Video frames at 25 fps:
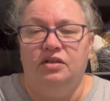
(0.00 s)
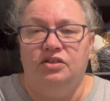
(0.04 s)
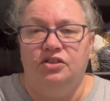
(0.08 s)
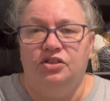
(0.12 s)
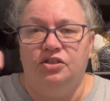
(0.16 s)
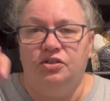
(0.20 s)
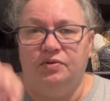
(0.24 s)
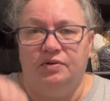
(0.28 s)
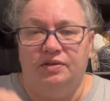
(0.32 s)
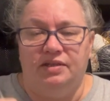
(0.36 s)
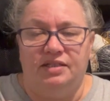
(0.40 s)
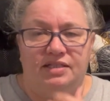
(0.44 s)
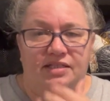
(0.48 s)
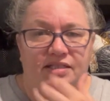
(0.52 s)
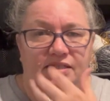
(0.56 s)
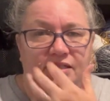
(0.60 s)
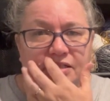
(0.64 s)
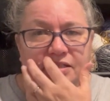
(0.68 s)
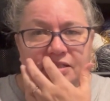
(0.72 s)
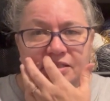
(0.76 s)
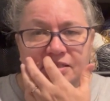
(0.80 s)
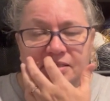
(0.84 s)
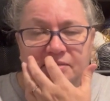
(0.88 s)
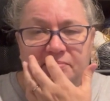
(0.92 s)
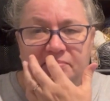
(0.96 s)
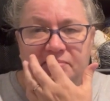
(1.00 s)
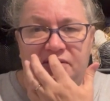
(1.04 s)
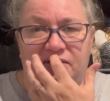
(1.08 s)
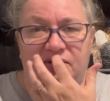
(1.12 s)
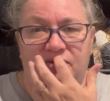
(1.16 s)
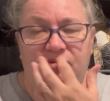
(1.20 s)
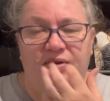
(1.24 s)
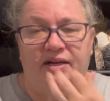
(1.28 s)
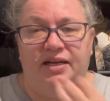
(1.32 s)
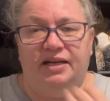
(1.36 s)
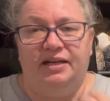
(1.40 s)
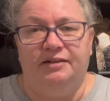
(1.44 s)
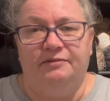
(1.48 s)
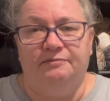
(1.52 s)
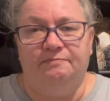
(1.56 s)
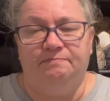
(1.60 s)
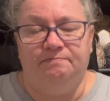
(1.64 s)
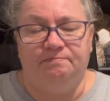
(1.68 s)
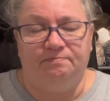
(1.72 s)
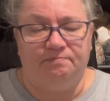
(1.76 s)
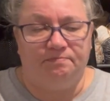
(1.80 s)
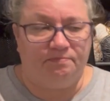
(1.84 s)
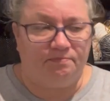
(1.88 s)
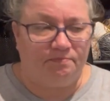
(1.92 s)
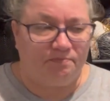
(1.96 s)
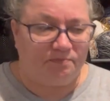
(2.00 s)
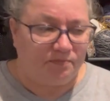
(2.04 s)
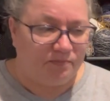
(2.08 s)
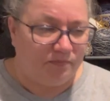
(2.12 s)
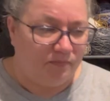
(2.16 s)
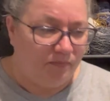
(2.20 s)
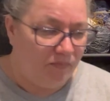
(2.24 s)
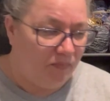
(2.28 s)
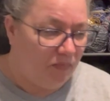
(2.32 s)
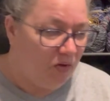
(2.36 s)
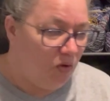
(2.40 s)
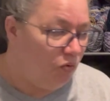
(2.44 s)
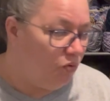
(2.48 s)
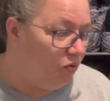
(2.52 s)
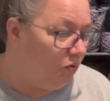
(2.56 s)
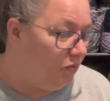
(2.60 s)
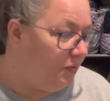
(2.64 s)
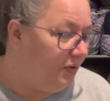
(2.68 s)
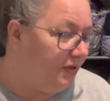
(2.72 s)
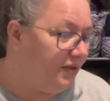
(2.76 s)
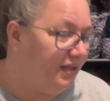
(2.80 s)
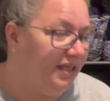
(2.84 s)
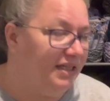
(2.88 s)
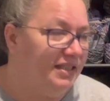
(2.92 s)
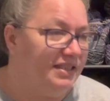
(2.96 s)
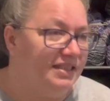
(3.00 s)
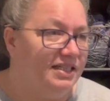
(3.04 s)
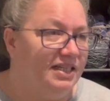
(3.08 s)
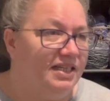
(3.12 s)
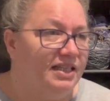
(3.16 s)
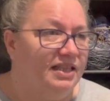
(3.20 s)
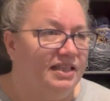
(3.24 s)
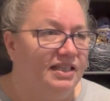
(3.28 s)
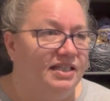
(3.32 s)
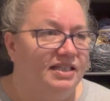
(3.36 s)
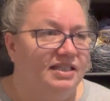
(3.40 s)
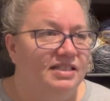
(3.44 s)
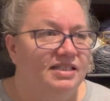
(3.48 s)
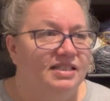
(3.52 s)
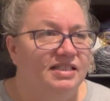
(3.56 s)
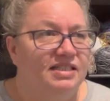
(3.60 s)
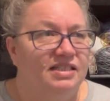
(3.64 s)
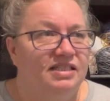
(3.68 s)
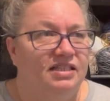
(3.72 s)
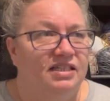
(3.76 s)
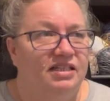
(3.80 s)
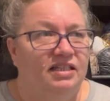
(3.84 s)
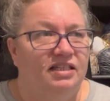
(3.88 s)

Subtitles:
doing the stitches in between. Well, when they did this,